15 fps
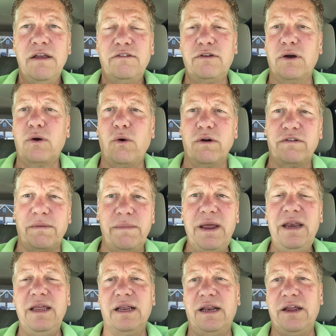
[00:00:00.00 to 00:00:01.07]
So of course,
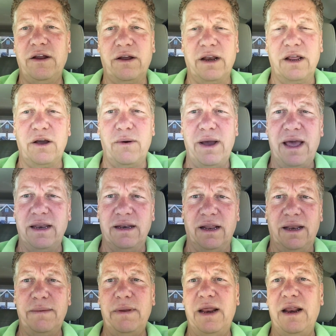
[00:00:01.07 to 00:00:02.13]
immediately you're going to go ahead and
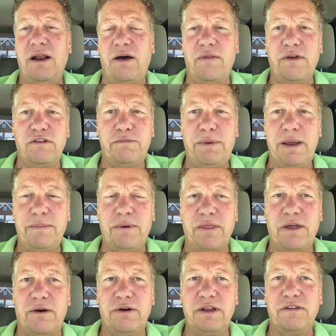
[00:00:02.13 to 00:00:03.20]
eliminate all those people
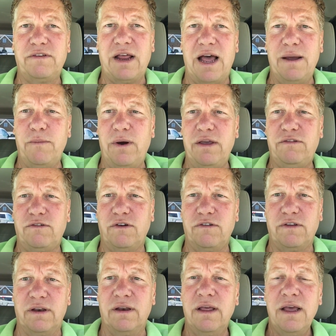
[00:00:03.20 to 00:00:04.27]
that are just time
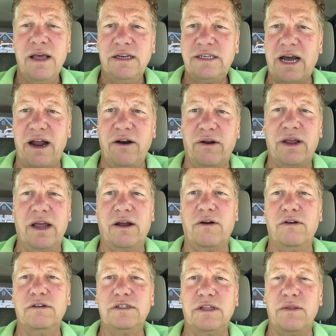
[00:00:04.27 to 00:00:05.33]
wasters and tire
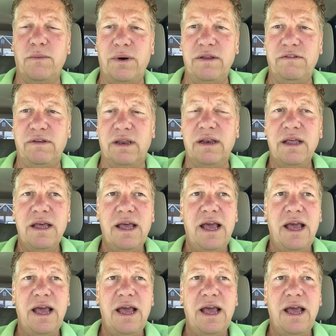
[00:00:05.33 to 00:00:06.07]
kickers, and the ones that